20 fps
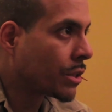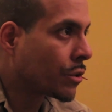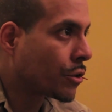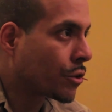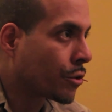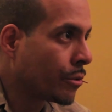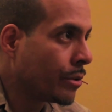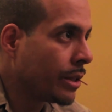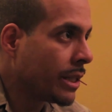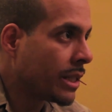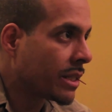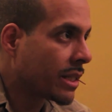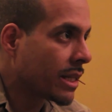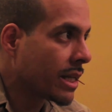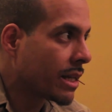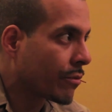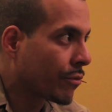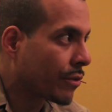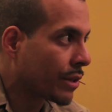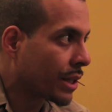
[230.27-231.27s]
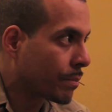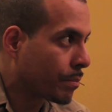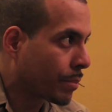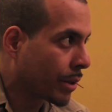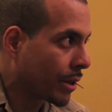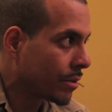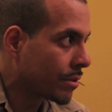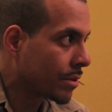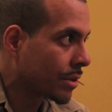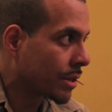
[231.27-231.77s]
truly seek for the
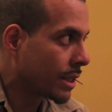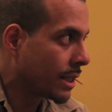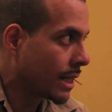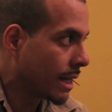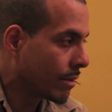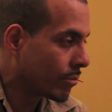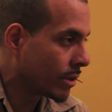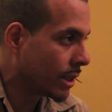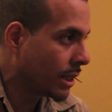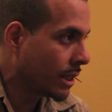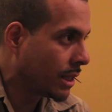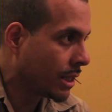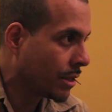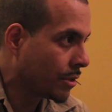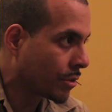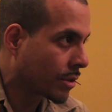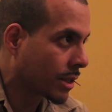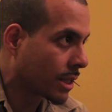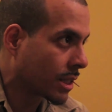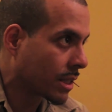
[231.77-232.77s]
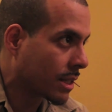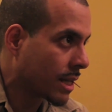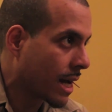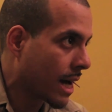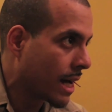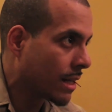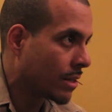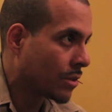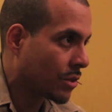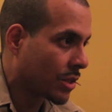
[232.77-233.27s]
person that really deals with this
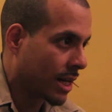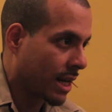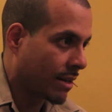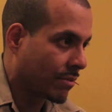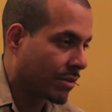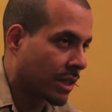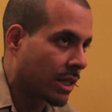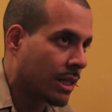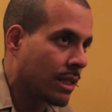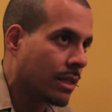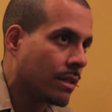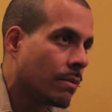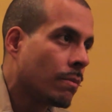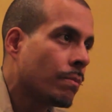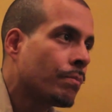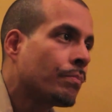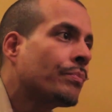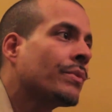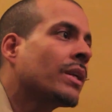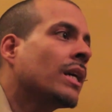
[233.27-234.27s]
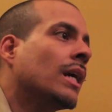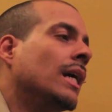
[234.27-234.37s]
knowledge that I've seen